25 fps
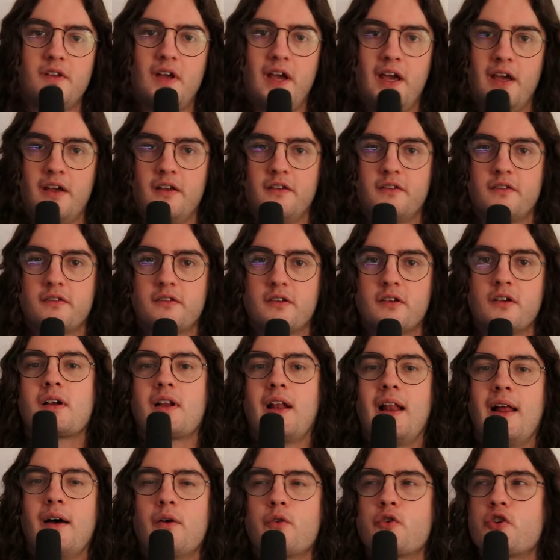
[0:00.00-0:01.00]
haste.
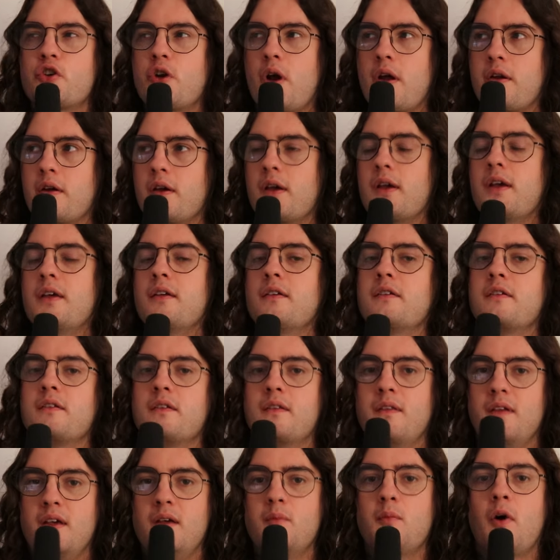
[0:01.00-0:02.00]
Cloud Shredder is
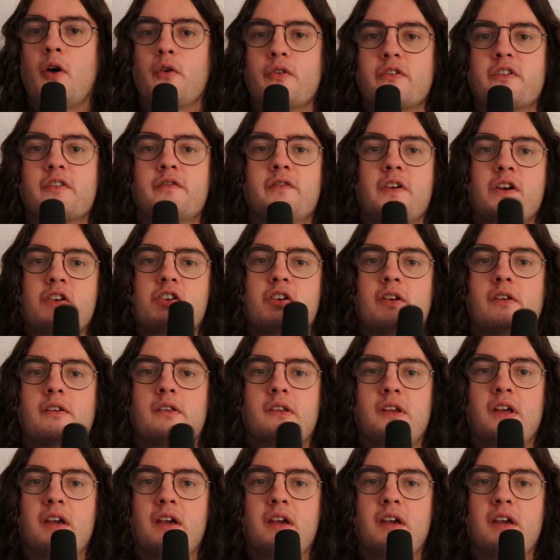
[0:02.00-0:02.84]
the most efficient,